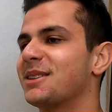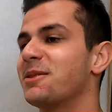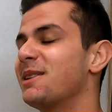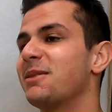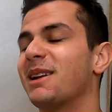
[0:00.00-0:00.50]

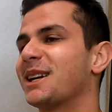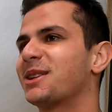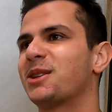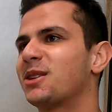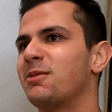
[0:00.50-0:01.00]
So William, like
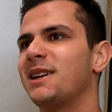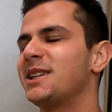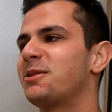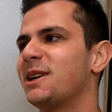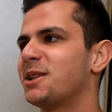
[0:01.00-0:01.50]

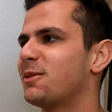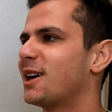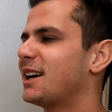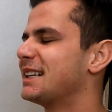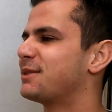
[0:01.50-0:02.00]

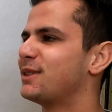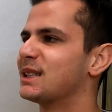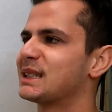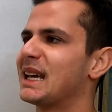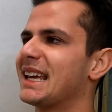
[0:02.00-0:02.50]
2021, it
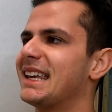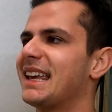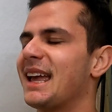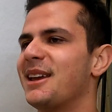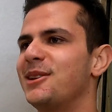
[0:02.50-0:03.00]
feels like
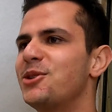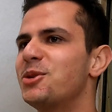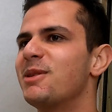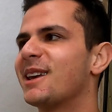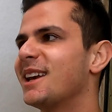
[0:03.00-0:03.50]
a
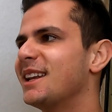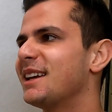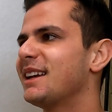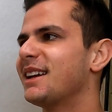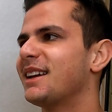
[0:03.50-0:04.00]
new
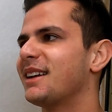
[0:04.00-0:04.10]
beginning.